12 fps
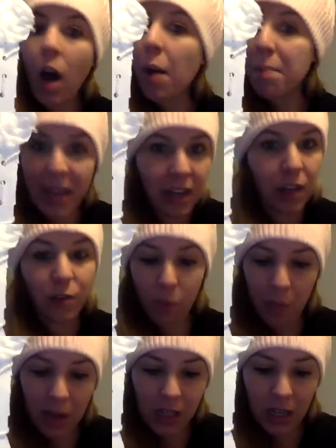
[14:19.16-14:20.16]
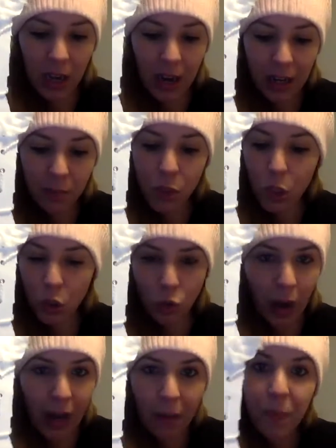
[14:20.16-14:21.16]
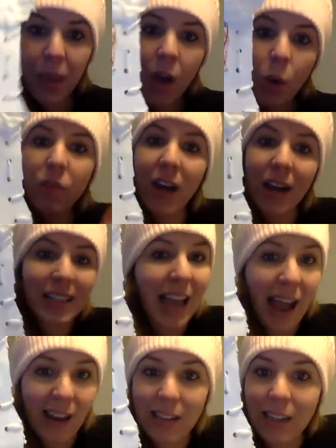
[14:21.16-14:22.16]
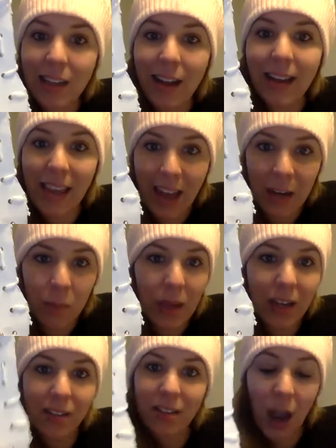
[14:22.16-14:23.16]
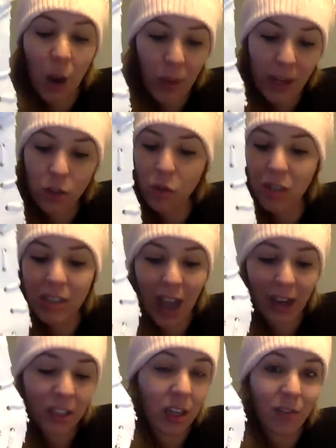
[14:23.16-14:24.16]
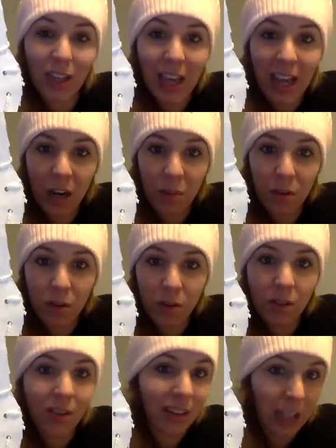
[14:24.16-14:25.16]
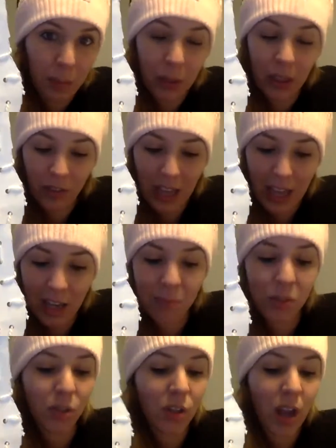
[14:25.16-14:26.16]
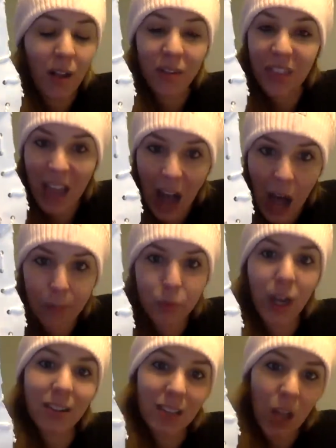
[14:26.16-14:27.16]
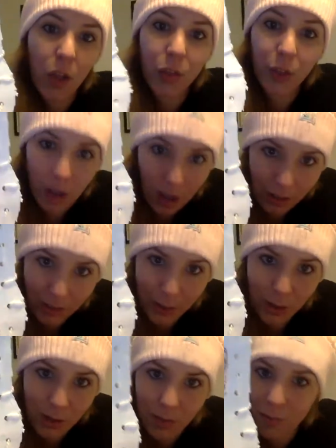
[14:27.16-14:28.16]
manding for missing items. Great. We've got tacting again, because now we can do the tacting of the animals, the labeling of the animals, the objects, the colors.